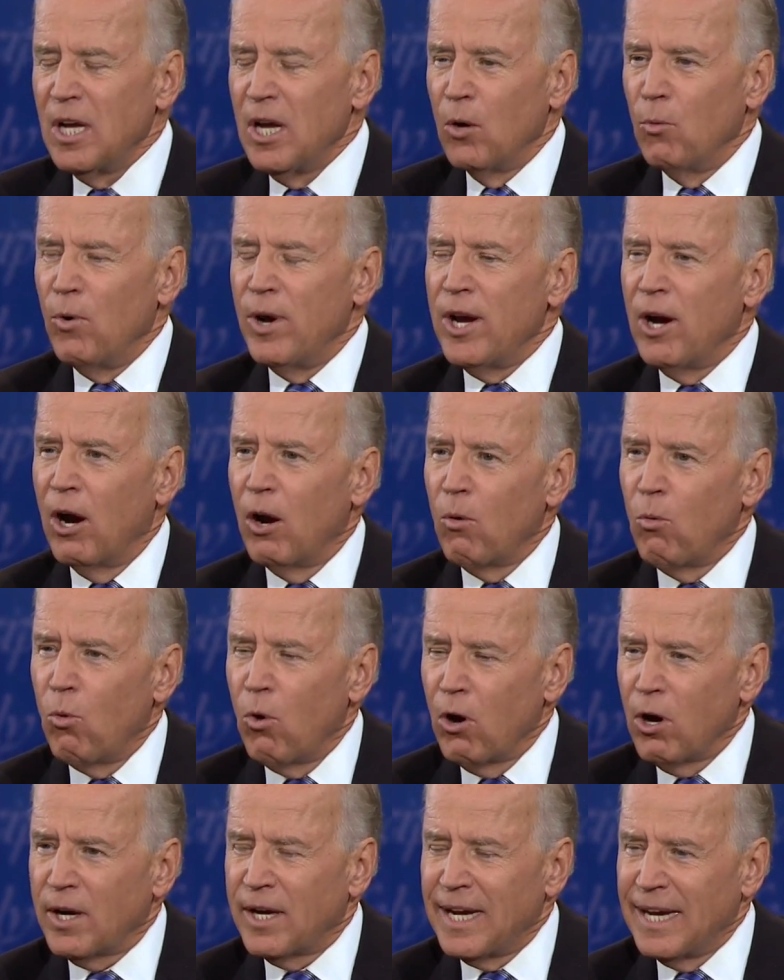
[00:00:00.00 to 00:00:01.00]
We are
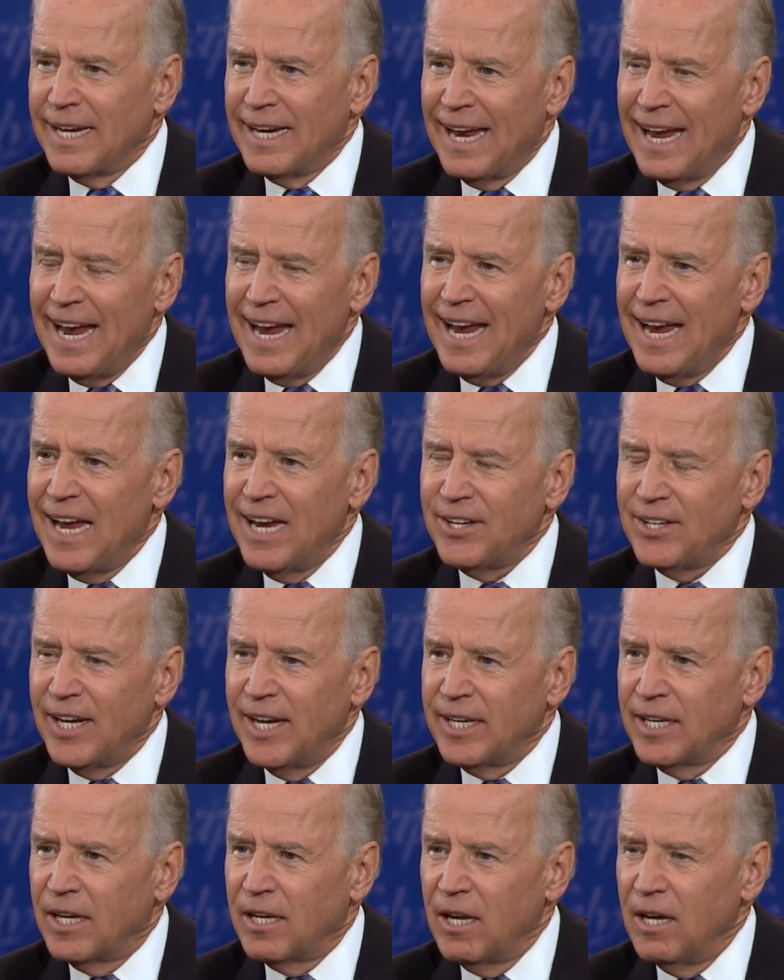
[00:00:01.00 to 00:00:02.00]
working hand
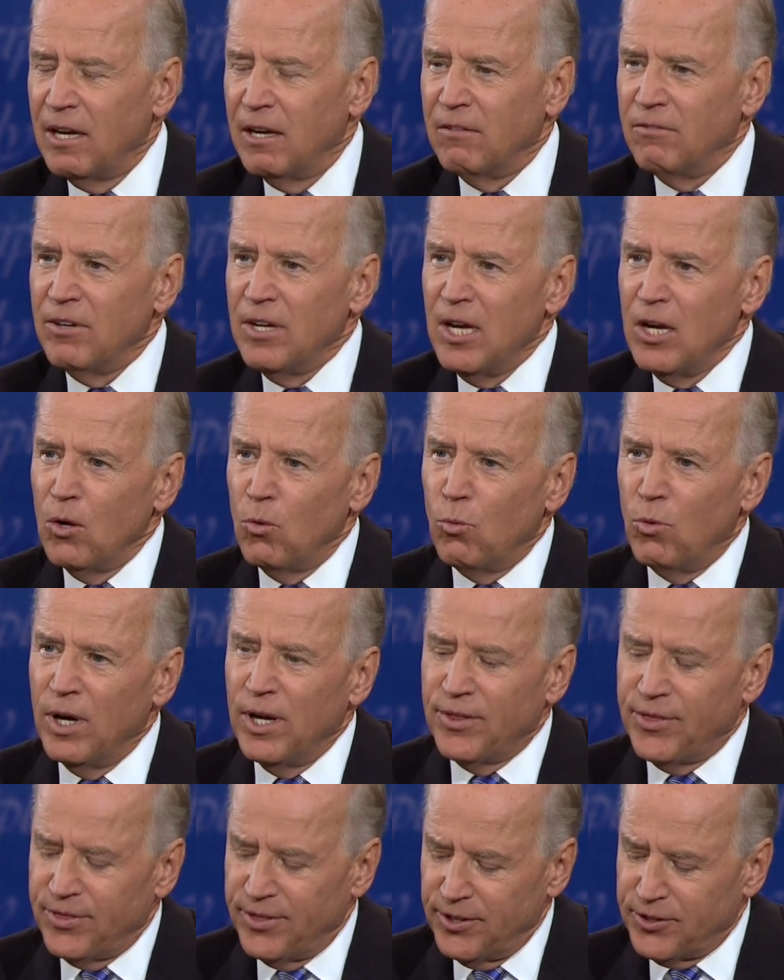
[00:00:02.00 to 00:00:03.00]
and glove
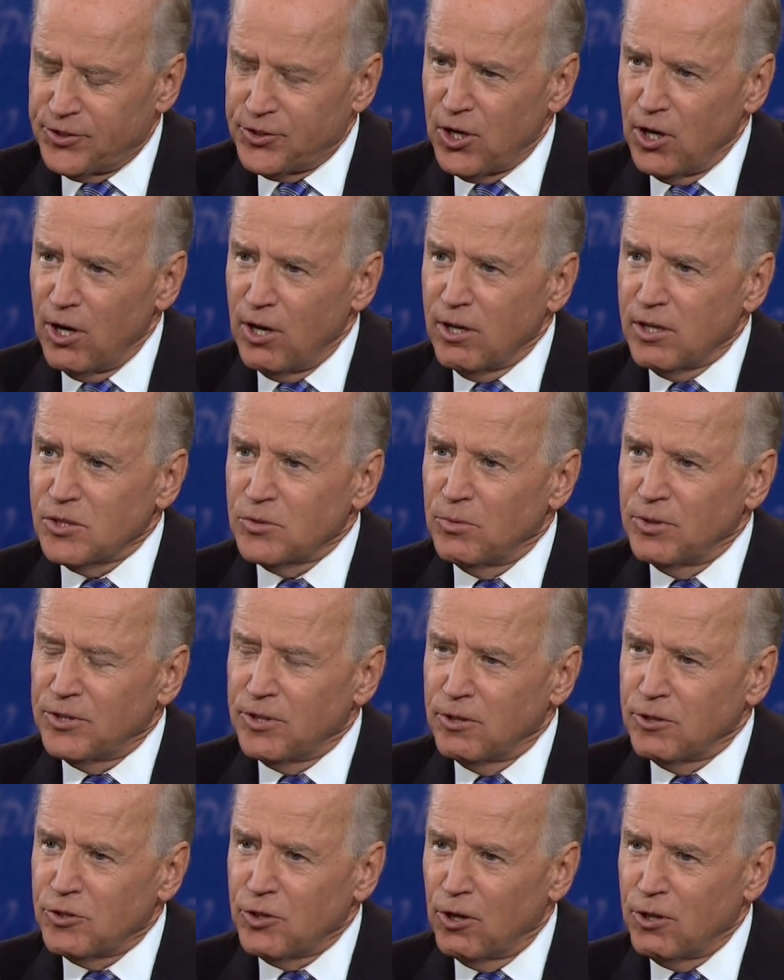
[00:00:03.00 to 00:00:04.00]
with the Turks, with
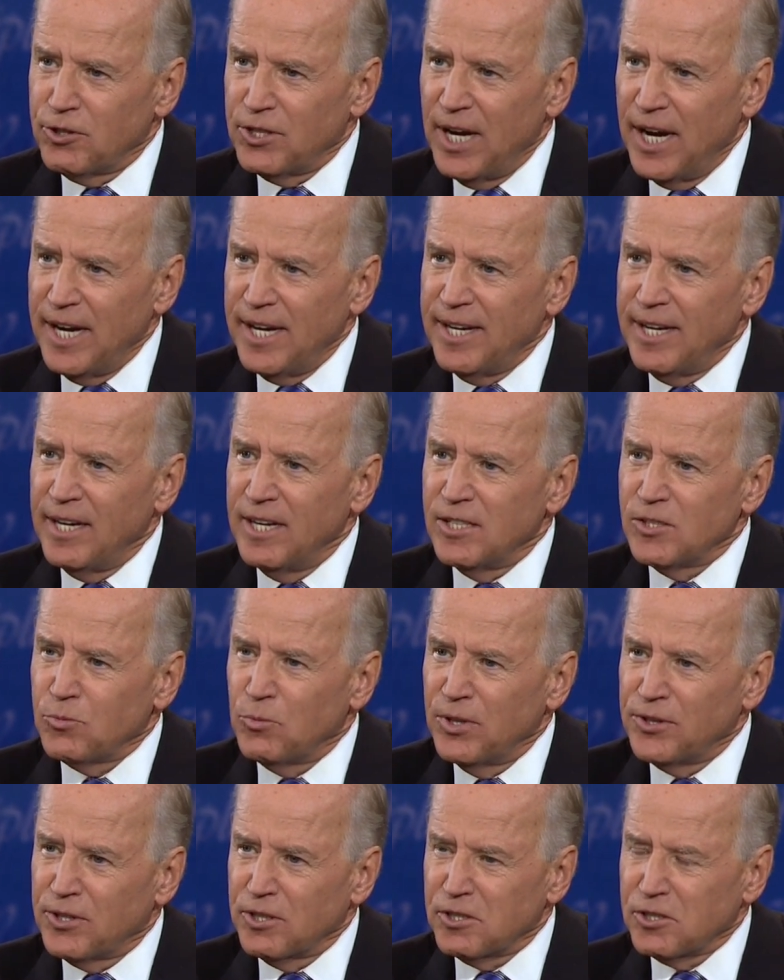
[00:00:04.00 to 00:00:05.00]
the Jordanians,
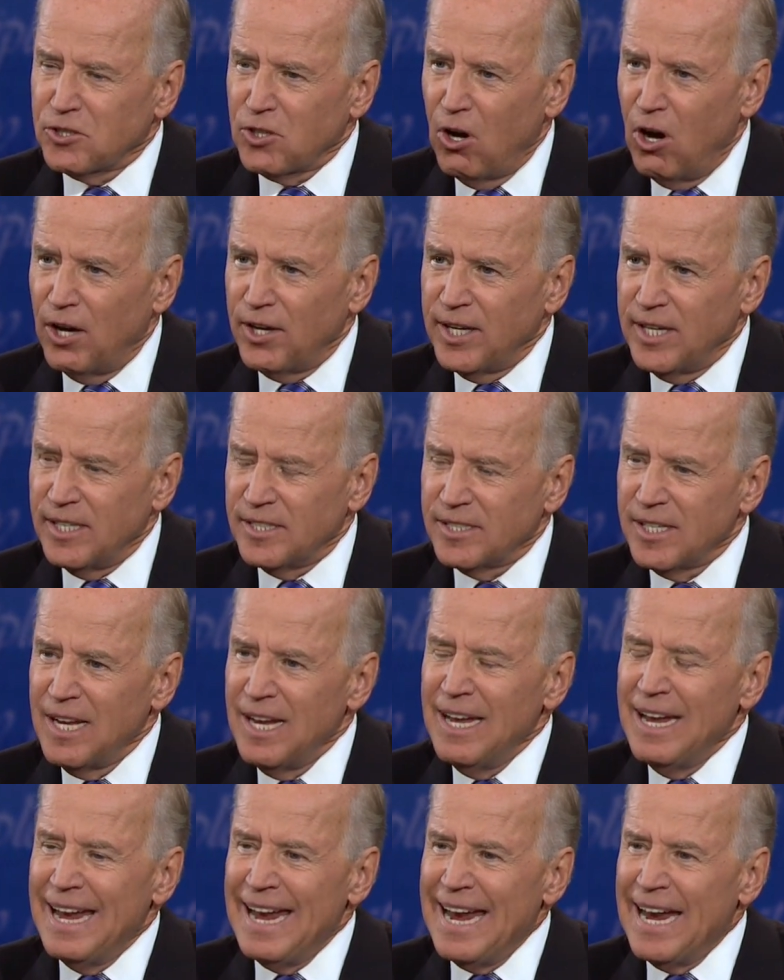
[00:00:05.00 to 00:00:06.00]
with the Saudis,
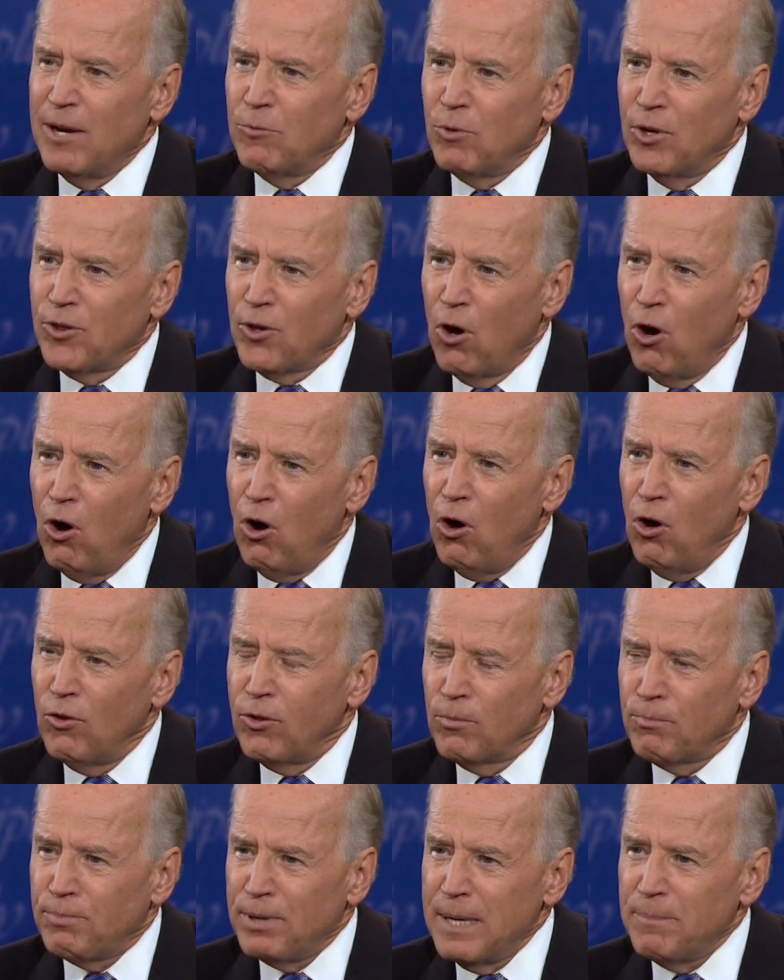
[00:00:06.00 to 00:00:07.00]
and with all
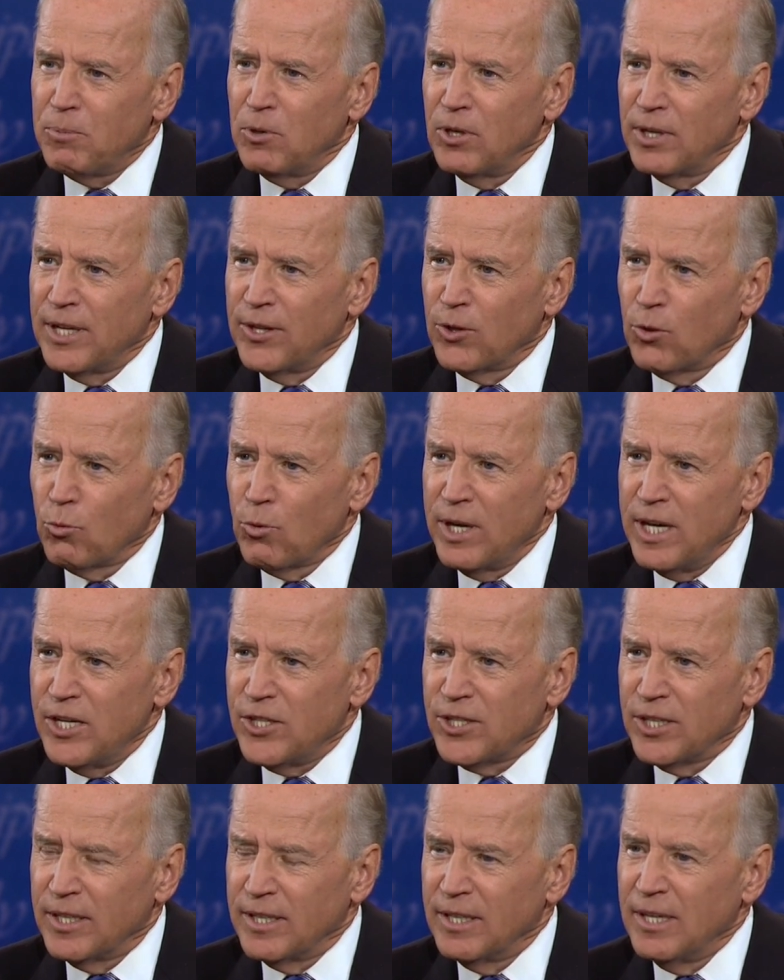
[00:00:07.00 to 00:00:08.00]
the people in the
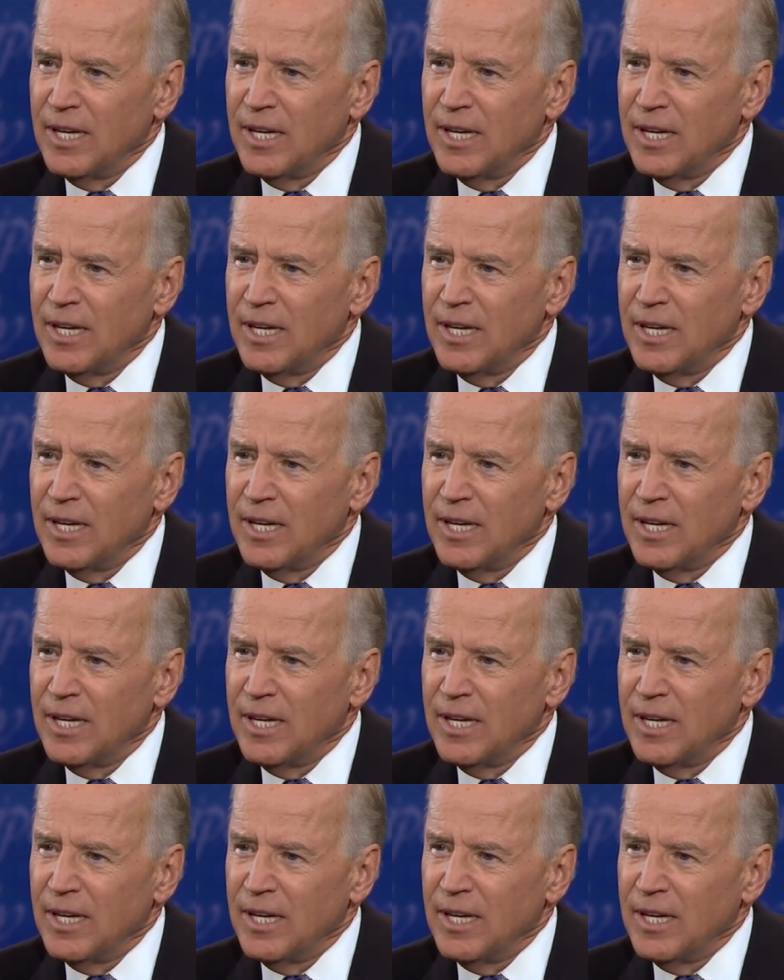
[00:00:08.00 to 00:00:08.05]
region,